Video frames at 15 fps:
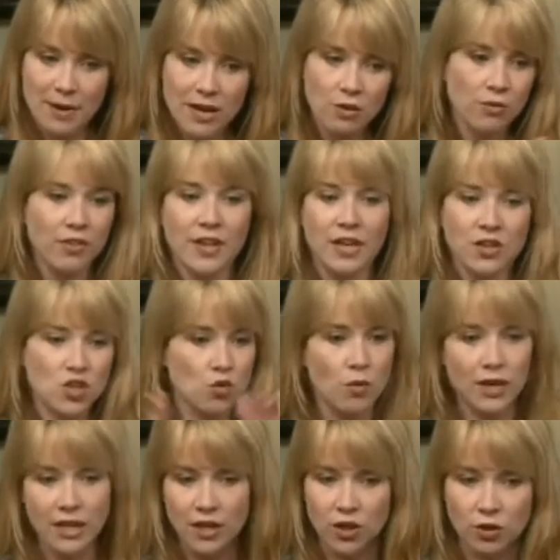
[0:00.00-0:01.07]
I don't think a
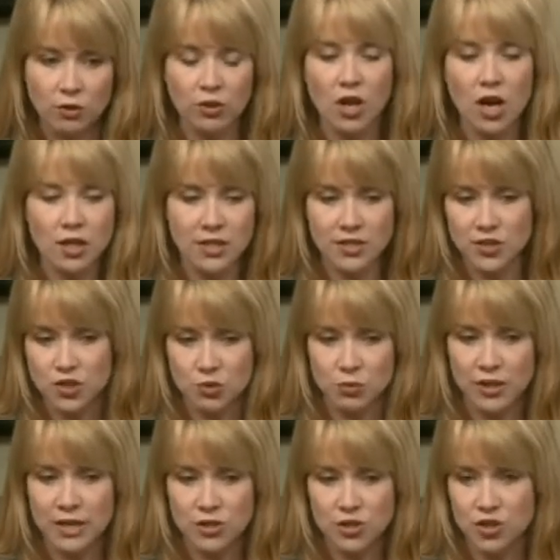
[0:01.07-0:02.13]
20-year long distance
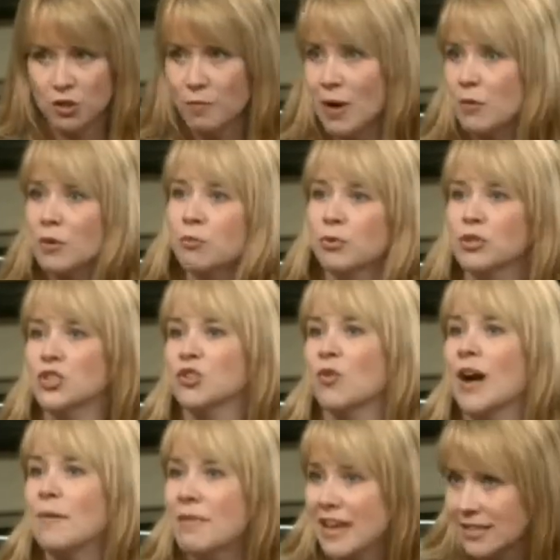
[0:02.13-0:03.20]
relationship, I wouldn't
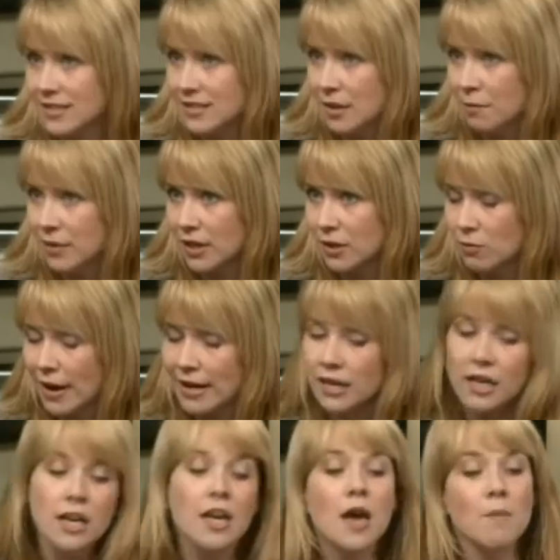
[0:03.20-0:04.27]
prescribe that to somebody, right?